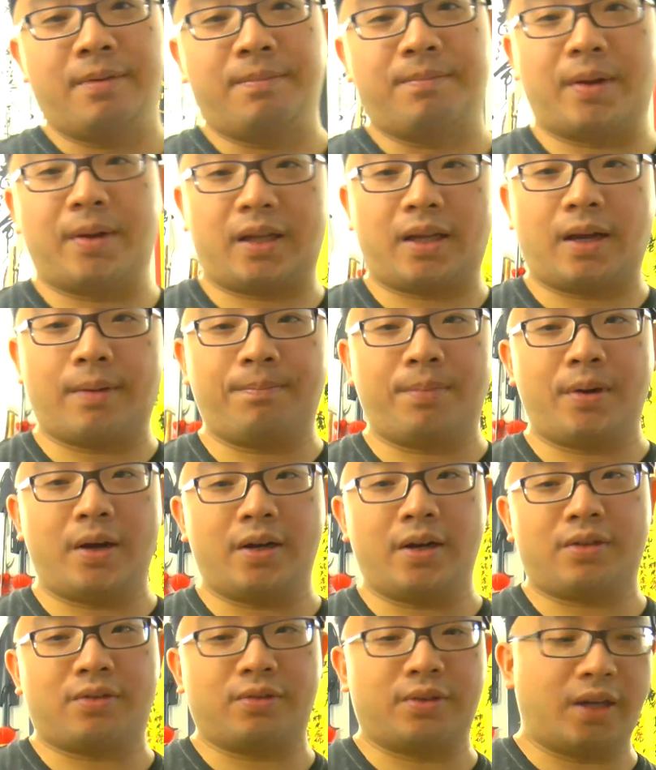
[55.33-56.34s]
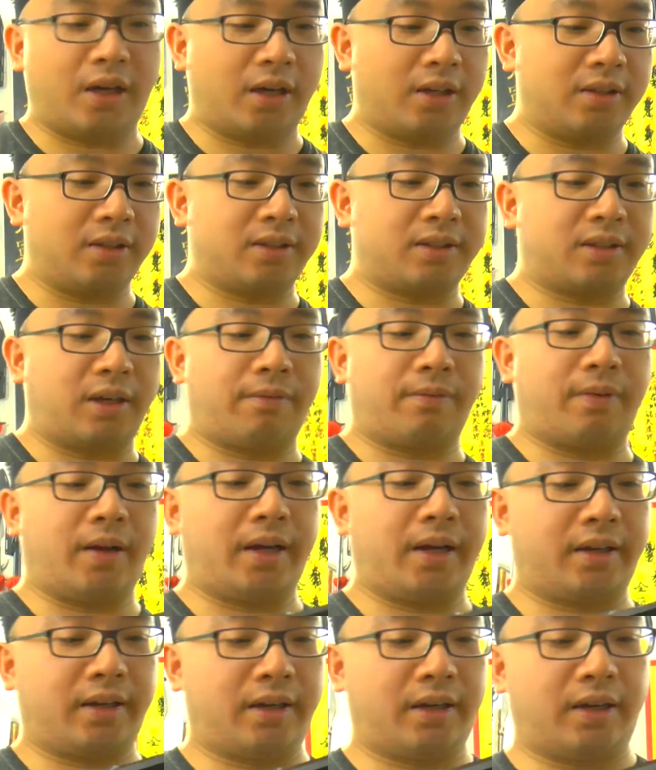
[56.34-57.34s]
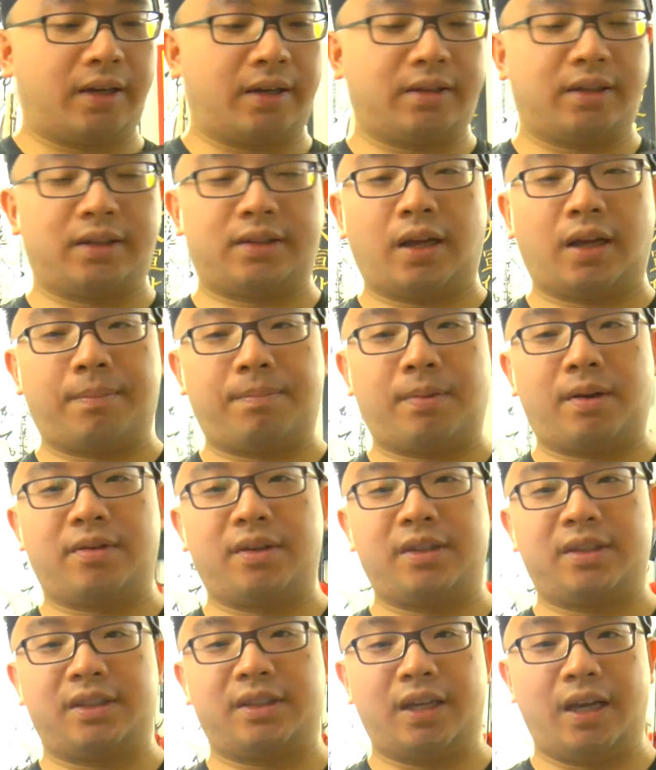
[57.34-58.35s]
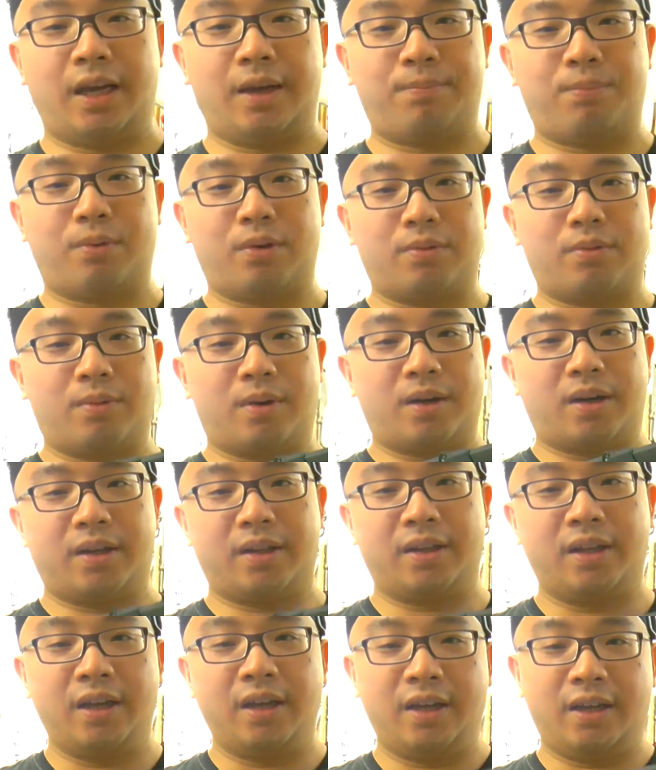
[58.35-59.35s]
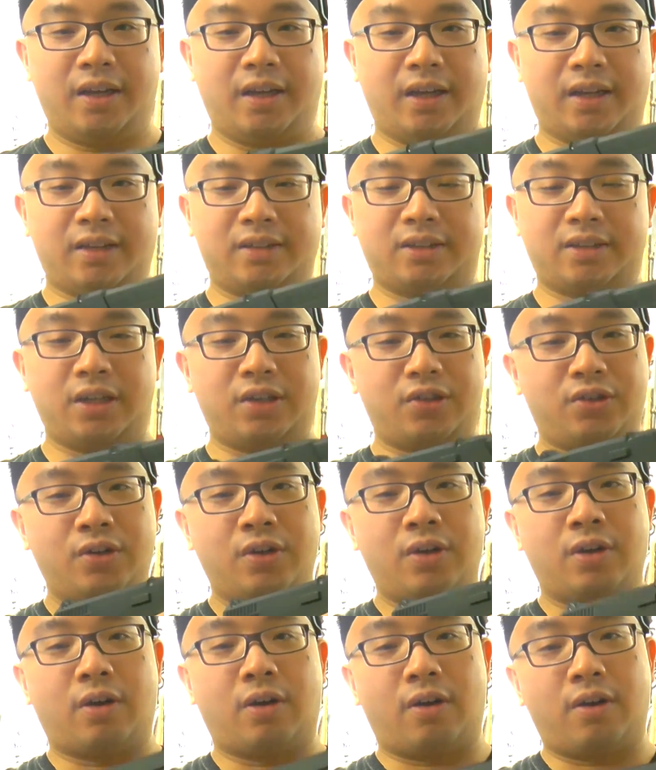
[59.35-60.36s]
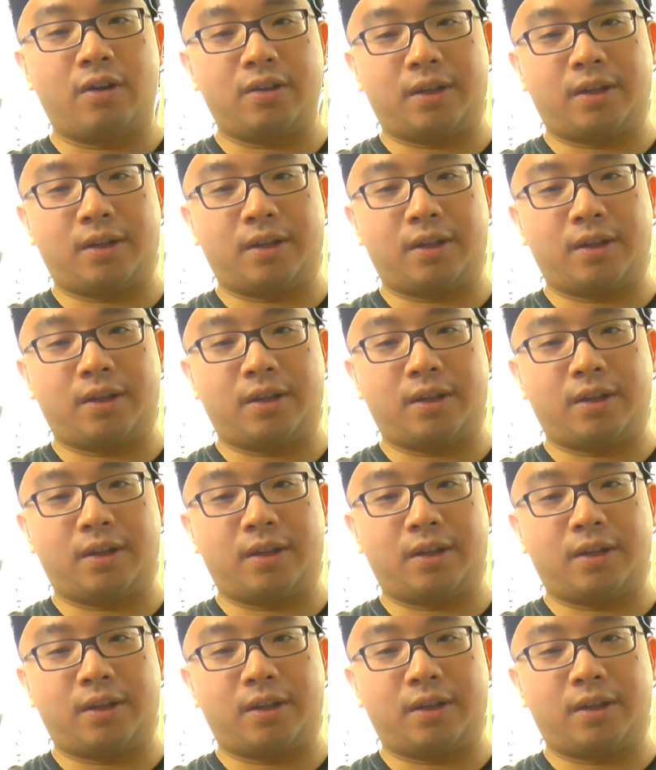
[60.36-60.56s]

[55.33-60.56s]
But compared to the other stuff like the Tiberius T8.1 and such, all